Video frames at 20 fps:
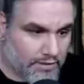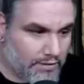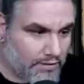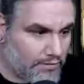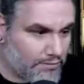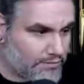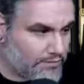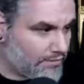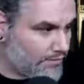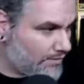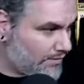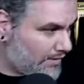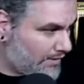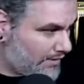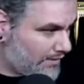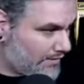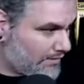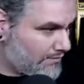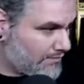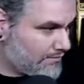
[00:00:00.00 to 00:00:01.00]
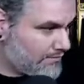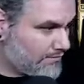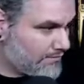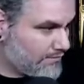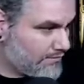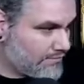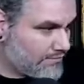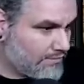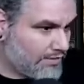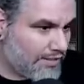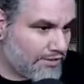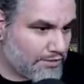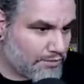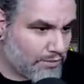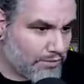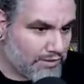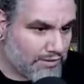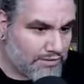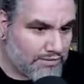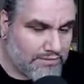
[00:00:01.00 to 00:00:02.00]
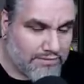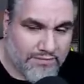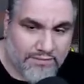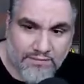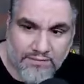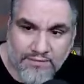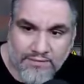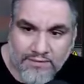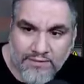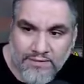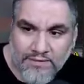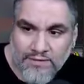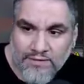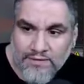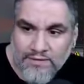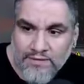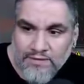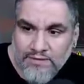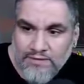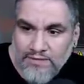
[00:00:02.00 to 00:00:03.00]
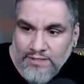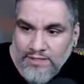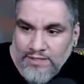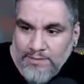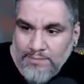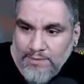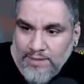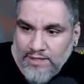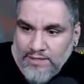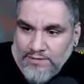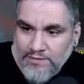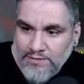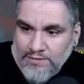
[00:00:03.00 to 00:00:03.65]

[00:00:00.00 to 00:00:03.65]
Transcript: I don't know what's going on here. I just want to take my